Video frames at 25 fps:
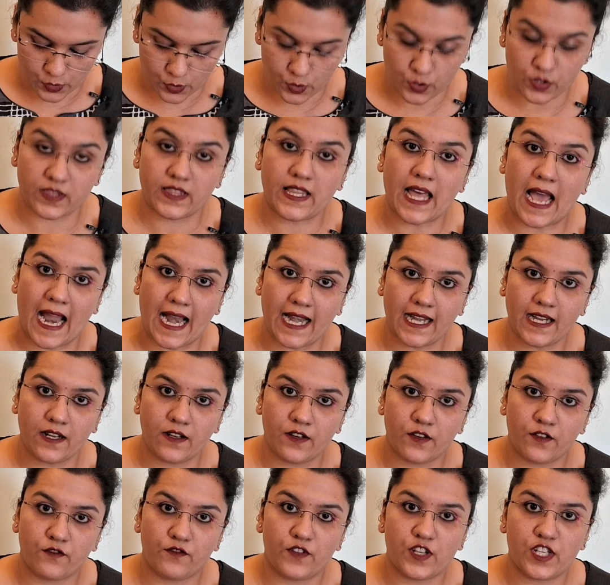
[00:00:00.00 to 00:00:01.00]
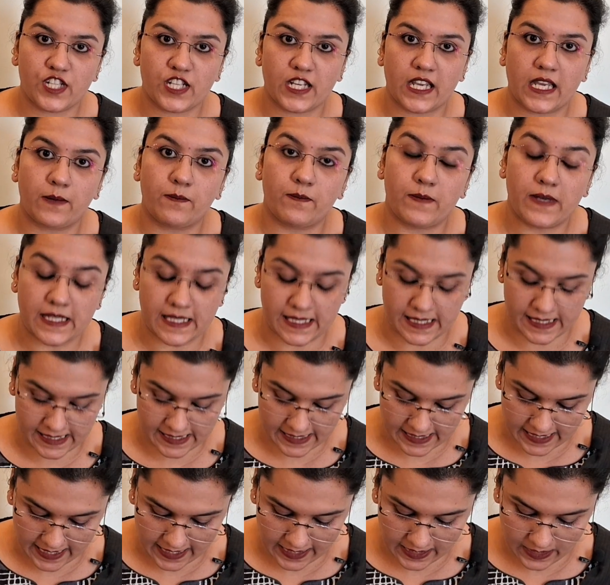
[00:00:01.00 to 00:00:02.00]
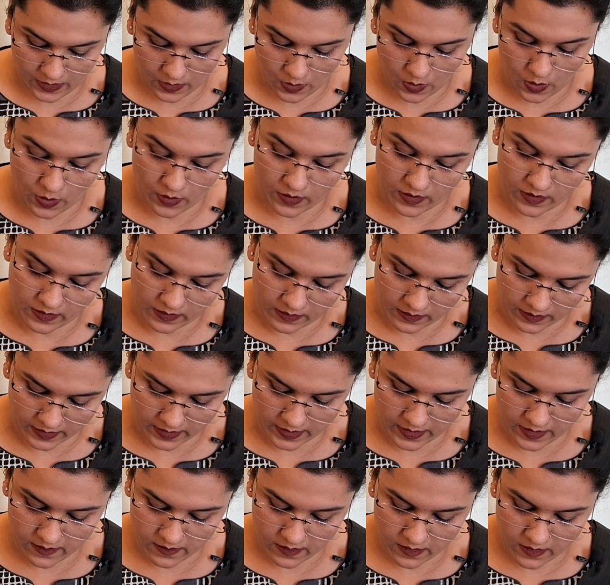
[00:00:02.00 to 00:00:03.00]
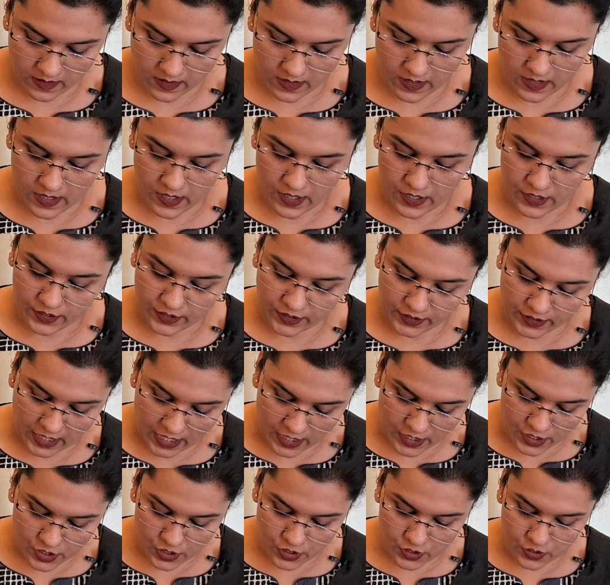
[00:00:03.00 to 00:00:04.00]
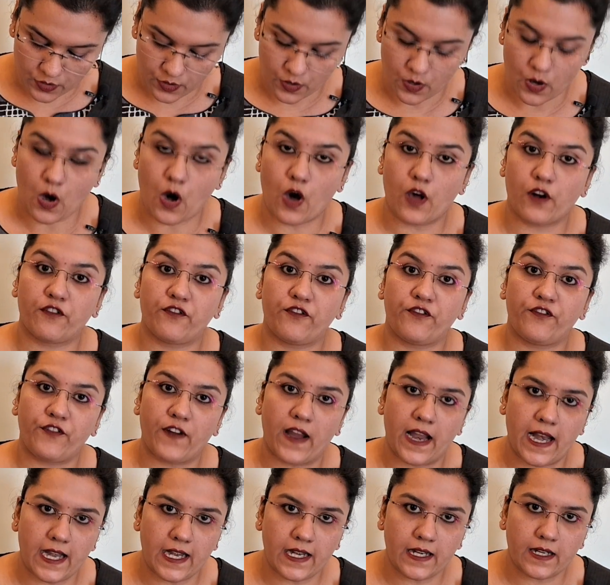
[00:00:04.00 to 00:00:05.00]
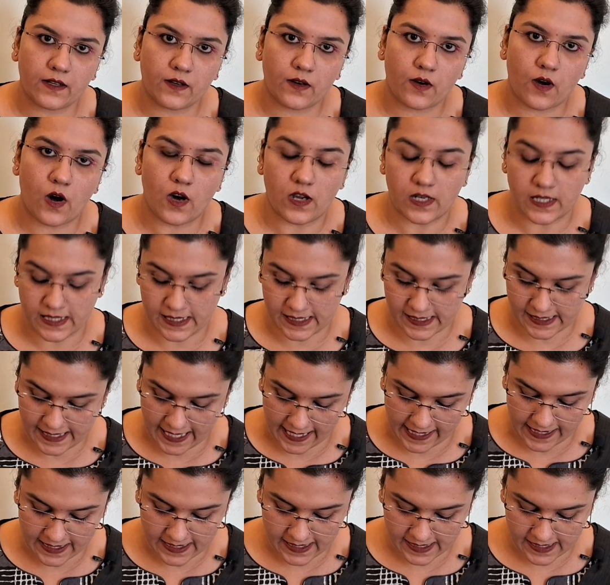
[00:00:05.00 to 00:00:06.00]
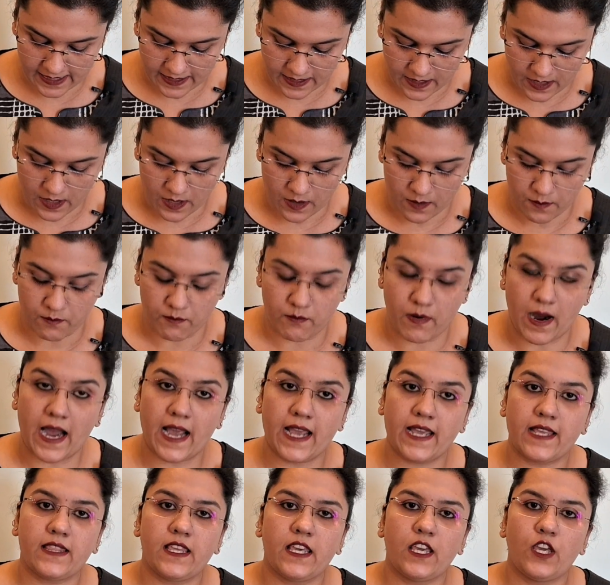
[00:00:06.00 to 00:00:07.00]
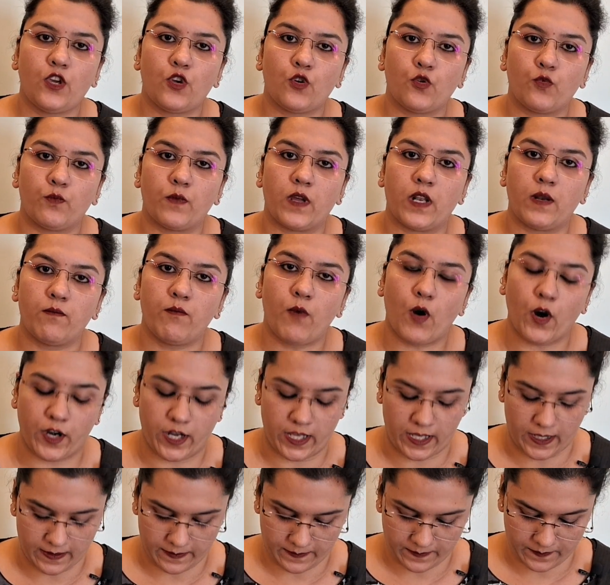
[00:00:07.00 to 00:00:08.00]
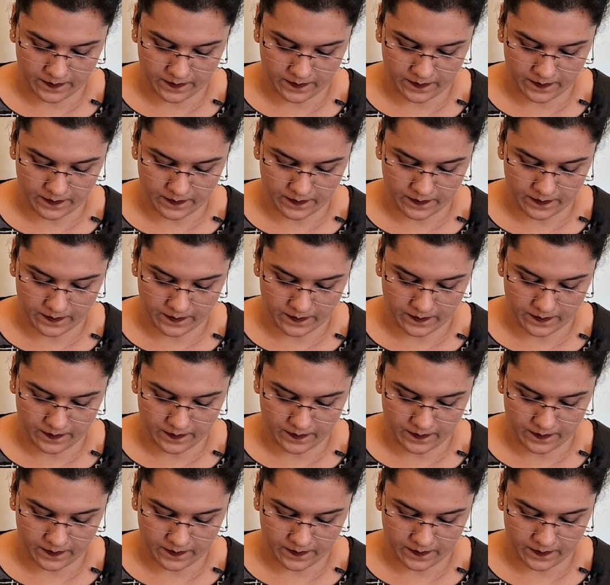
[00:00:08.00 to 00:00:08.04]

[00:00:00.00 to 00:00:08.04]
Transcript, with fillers: So that which can be seen or heard, touched or felt or sensed by the human body.